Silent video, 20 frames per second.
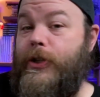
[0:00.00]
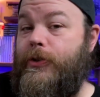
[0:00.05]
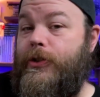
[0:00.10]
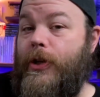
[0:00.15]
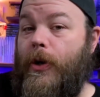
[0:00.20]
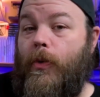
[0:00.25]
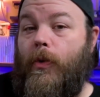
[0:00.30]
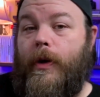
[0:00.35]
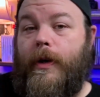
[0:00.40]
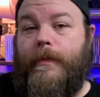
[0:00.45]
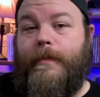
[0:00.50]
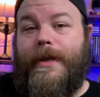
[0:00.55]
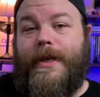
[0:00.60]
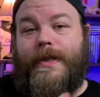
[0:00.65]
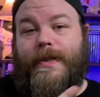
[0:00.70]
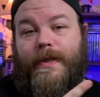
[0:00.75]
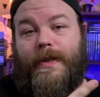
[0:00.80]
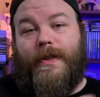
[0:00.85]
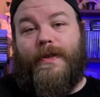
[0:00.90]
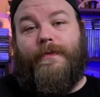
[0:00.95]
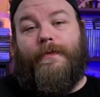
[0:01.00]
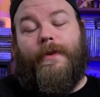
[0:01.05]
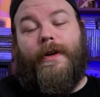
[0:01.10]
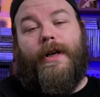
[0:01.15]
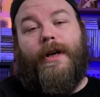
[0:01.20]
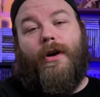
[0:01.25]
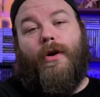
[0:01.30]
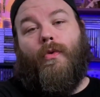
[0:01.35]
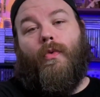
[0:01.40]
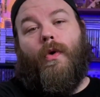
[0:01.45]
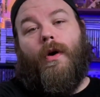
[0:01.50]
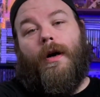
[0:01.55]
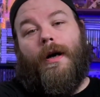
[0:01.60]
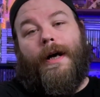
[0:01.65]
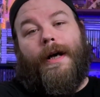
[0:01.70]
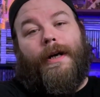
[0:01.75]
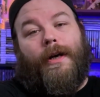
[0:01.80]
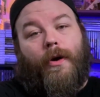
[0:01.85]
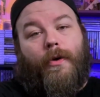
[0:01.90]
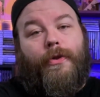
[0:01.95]
you don't want to miss this video where
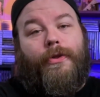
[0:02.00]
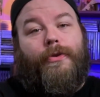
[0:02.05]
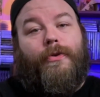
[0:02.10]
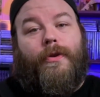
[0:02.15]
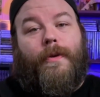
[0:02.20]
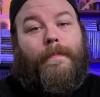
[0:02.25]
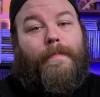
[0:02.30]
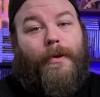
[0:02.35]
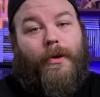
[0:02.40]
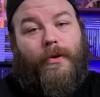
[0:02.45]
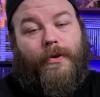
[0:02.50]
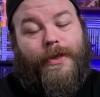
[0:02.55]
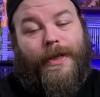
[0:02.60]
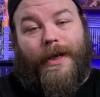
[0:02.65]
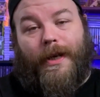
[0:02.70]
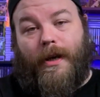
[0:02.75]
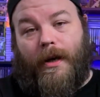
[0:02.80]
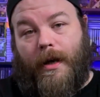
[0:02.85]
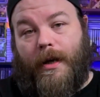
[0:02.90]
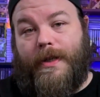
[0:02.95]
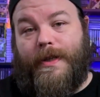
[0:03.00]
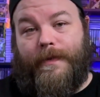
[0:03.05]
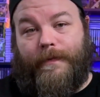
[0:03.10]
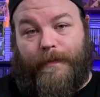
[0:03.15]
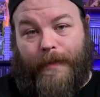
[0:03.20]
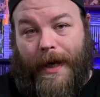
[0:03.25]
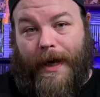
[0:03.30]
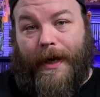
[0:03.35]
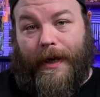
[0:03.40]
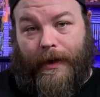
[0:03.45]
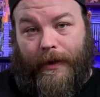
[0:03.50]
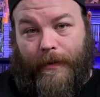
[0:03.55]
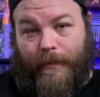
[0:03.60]
I go through the pros and cons of buying